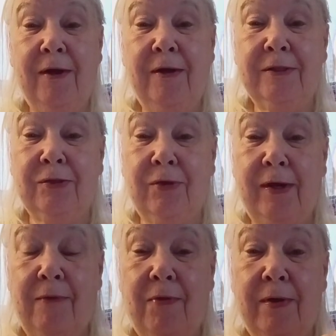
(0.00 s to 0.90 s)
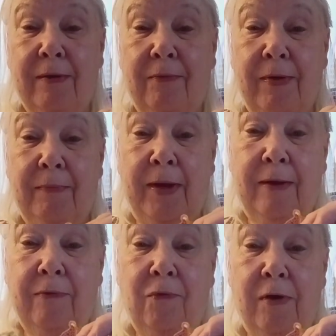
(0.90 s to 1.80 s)
So then I went back
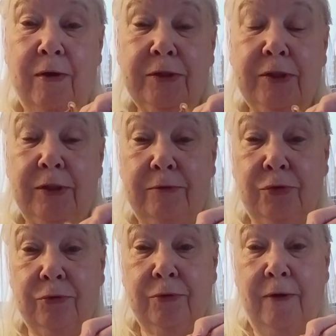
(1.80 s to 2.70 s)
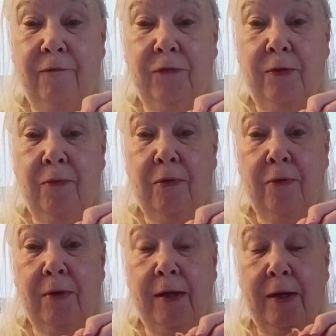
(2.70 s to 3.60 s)
and watched, and sure enough they were.
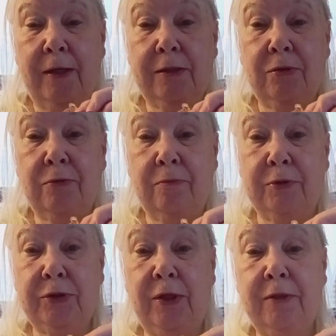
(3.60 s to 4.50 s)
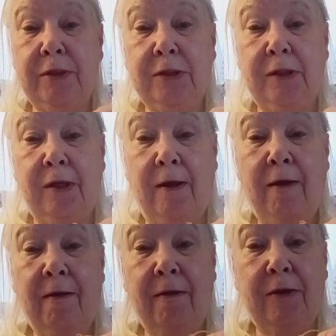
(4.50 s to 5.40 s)
And I told Michelle, I said,
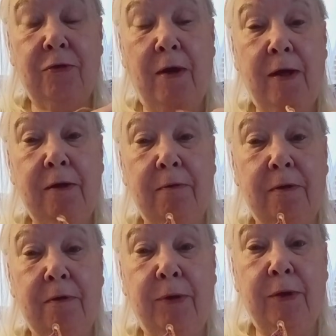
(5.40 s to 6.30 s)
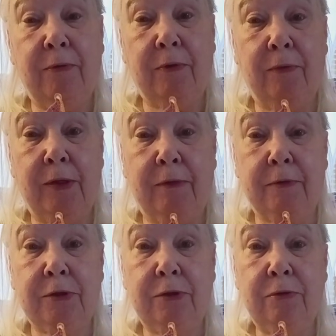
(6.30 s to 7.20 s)
yeah, I tried to peel it when I
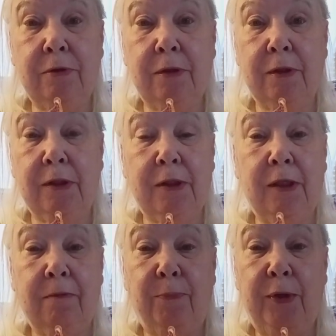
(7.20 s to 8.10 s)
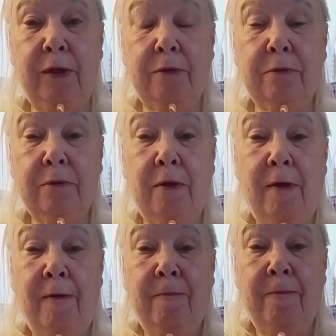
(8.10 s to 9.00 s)
was doing it and didn't peel.
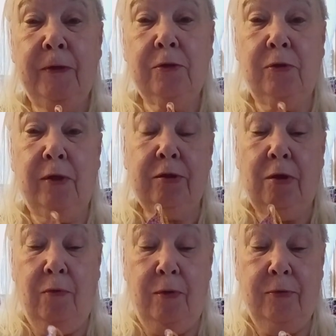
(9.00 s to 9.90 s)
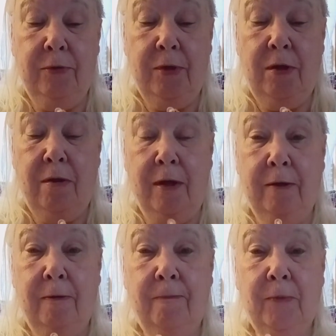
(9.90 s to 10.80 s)
So I thought, well, they're not.
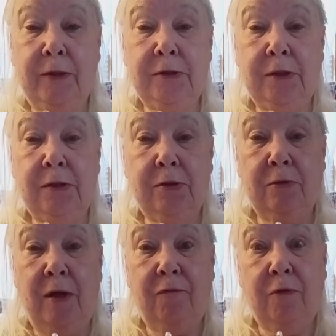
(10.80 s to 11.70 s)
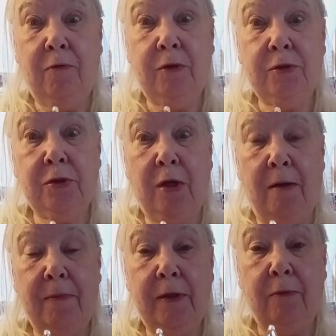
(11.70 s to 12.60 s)
I said, so after I read your
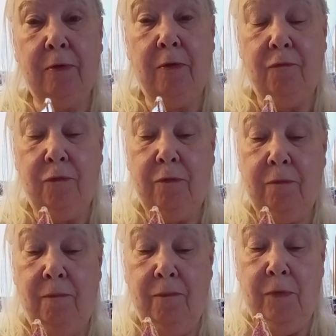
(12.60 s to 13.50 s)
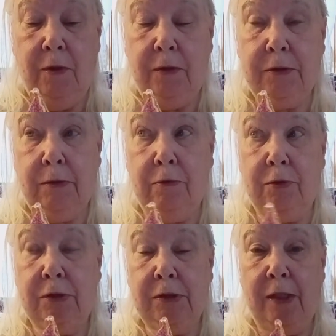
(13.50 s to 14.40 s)
comment, I went over because they were
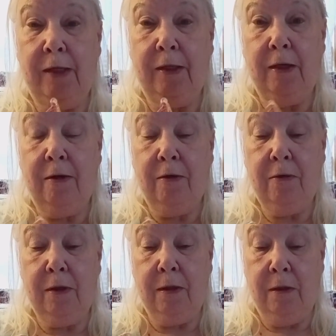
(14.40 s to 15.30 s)
just laying there, and